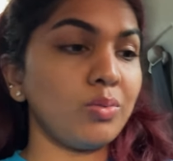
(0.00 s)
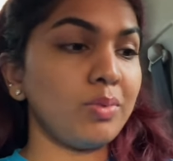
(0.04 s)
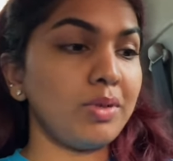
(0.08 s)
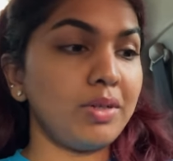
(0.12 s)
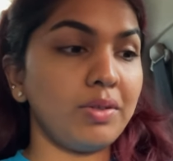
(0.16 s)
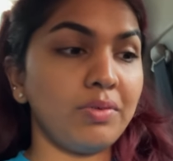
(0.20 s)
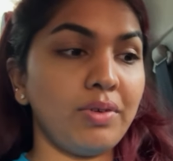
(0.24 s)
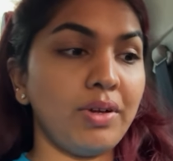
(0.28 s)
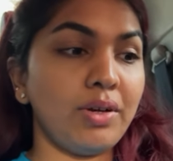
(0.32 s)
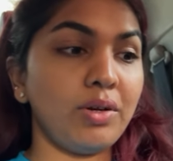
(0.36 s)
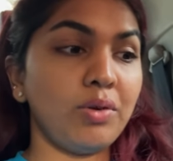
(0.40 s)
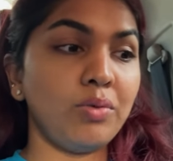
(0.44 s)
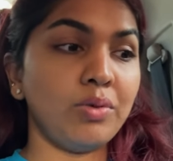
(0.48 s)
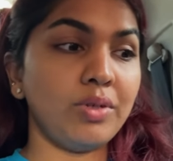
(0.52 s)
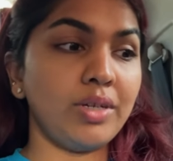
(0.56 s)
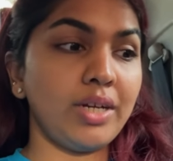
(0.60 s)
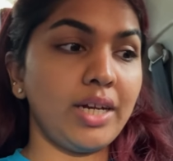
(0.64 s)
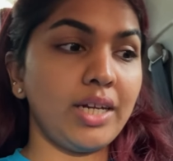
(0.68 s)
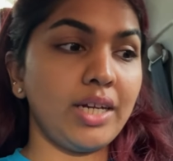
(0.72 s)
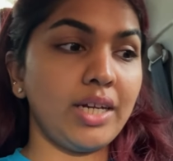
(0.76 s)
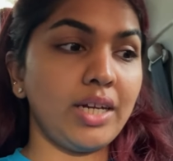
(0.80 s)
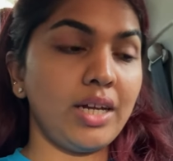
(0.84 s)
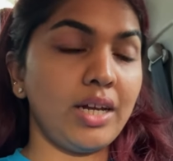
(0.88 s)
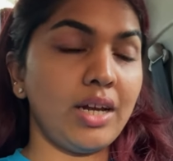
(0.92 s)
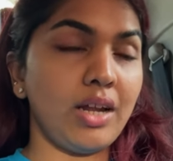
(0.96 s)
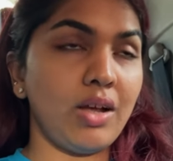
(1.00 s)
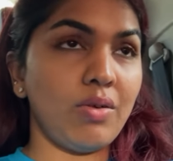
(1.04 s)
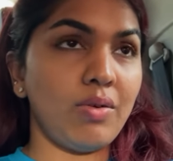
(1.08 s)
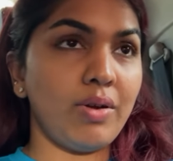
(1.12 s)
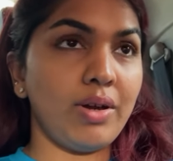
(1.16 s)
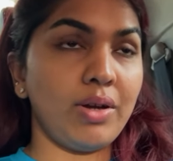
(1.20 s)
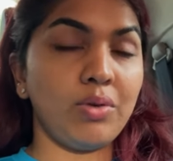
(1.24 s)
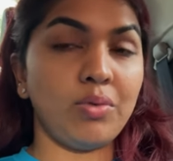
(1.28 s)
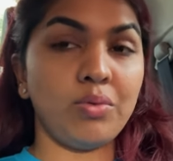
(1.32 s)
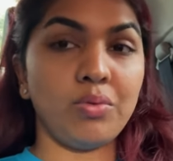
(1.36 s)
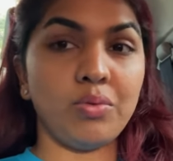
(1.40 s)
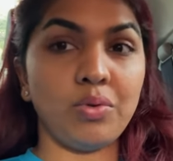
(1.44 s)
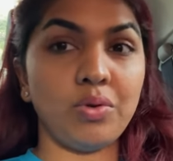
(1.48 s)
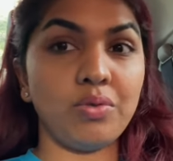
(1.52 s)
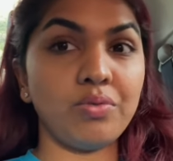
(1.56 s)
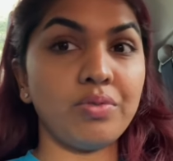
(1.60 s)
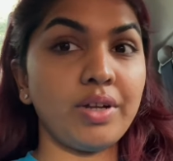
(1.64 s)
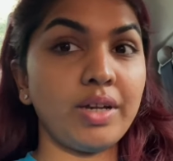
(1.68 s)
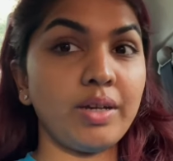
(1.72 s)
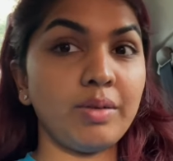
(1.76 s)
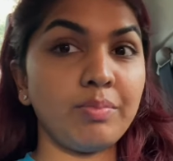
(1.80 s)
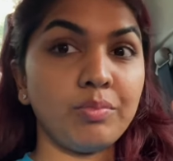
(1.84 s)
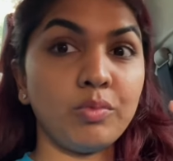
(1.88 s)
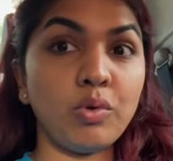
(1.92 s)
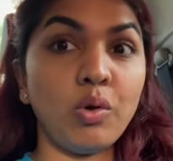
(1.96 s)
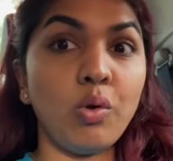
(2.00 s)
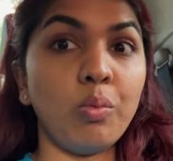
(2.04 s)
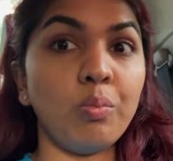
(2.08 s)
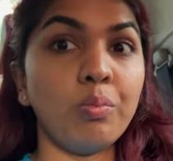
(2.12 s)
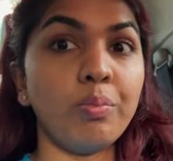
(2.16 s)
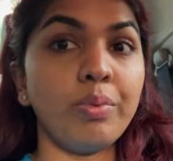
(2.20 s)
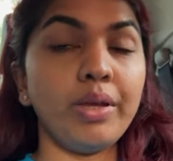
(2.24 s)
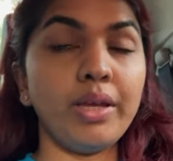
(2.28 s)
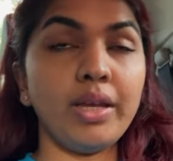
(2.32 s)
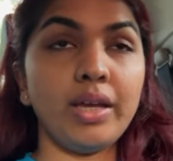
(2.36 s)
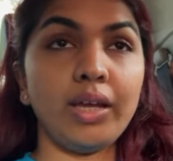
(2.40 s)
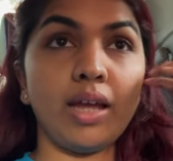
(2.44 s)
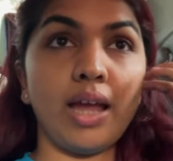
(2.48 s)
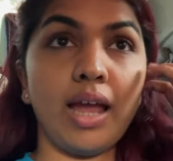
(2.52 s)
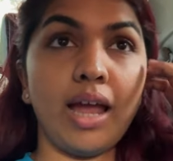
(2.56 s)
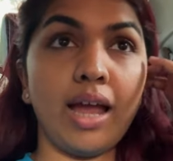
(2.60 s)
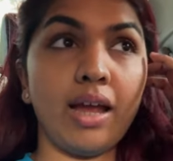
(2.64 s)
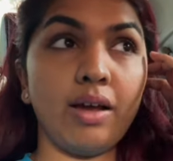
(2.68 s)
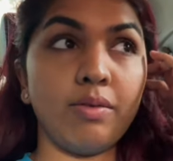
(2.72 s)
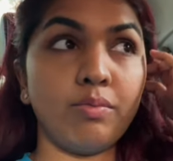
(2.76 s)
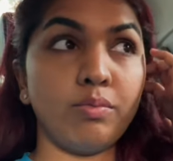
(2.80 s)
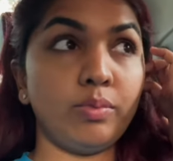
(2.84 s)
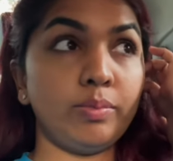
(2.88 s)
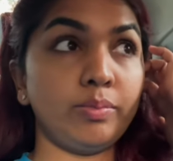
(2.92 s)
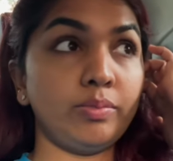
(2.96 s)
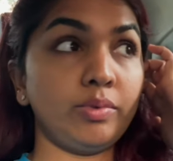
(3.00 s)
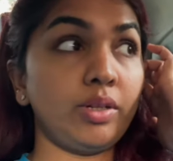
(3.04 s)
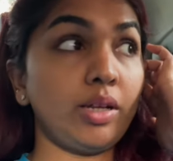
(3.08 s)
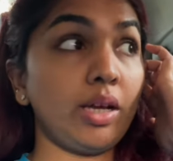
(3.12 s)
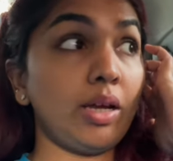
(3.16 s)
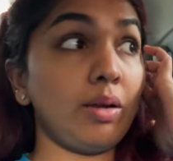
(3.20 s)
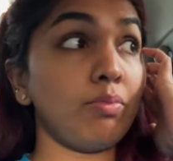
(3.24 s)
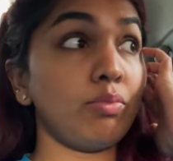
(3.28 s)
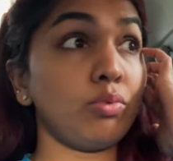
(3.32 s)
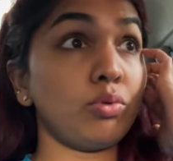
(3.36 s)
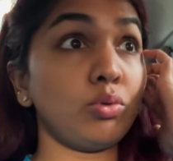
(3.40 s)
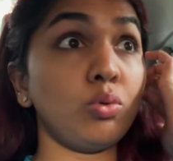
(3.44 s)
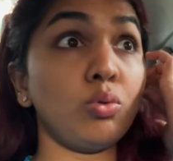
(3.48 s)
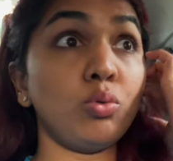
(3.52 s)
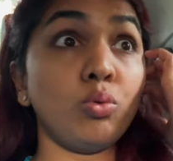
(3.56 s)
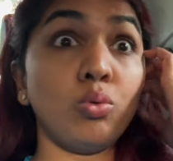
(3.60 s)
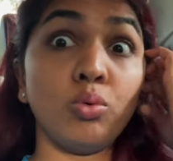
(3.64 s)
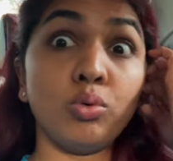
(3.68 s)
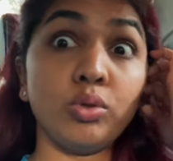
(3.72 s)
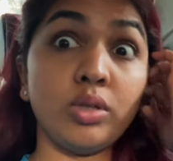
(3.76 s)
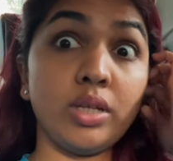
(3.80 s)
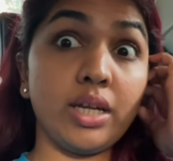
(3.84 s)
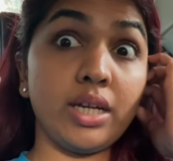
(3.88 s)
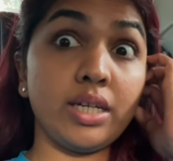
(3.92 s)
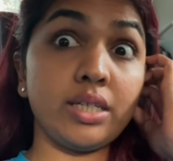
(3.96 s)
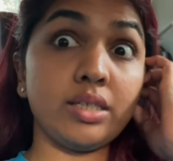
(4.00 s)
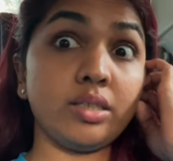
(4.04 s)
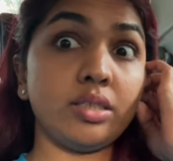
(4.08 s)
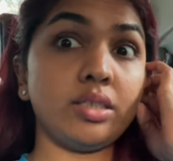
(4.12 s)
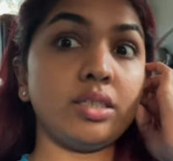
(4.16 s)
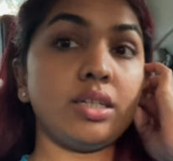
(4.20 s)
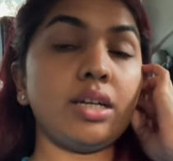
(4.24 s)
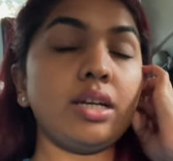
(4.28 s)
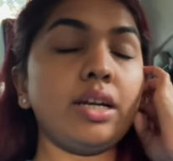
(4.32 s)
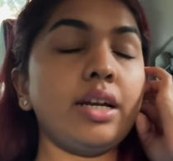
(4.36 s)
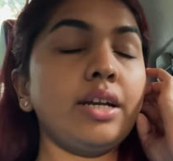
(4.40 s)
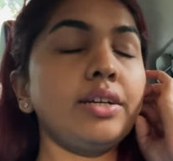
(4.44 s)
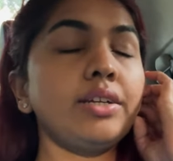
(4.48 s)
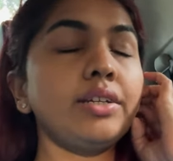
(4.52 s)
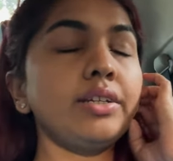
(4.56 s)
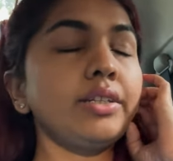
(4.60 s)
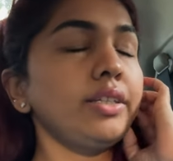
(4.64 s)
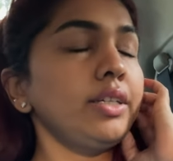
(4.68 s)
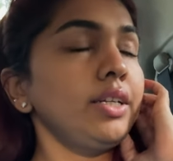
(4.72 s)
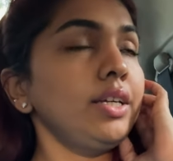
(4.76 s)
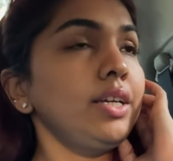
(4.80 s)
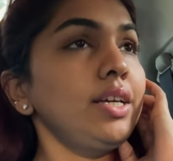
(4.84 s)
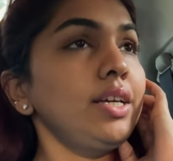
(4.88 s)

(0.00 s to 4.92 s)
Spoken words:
But if I don't edit now, I don't know if I'll have time to go there, sit and edit.